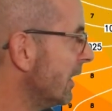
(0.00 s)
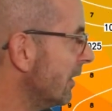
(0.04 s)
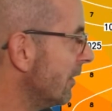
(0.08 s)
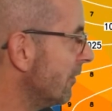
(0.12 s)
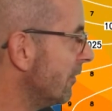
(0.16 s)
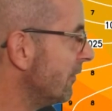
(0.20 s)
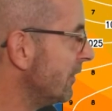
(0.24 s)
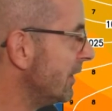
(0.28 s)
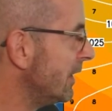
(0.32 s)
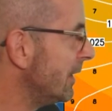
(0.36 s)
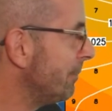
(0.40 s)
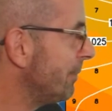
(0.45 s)

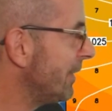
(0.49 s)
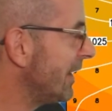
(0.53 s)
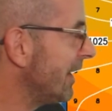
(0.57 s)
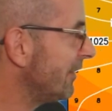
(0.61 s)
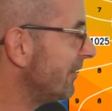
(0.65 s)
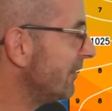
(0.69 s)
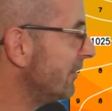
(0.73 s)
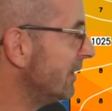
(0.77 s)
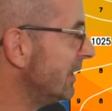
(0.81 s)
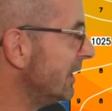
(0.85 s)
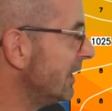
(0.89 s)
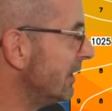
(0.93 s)
The
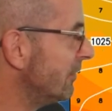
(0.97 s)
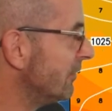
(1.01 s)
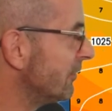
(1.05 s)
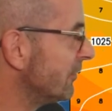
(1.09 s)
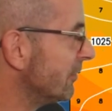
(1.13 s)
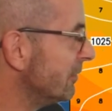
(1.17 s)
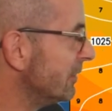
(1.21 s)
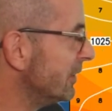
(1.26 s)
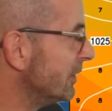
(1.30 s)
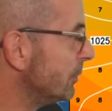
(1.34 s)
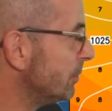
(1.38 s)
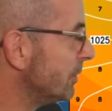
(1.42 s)
pattern here is
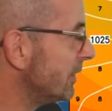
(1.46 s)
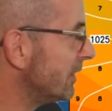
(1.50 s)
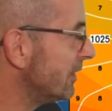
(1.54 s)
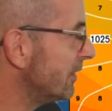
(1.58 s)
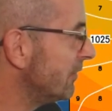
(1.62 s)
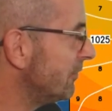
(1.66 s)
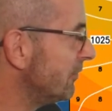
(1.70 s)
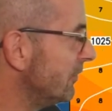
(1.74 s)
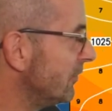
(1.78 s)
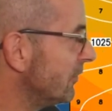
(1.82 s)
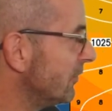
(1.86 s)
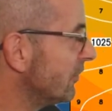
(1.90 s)
a little bit
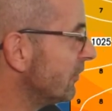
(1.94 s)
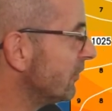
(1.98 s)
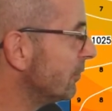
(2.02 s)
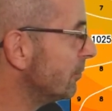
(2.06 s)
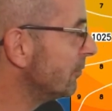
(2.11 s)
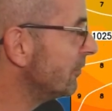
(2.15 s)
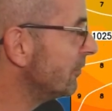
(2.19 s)
different to some of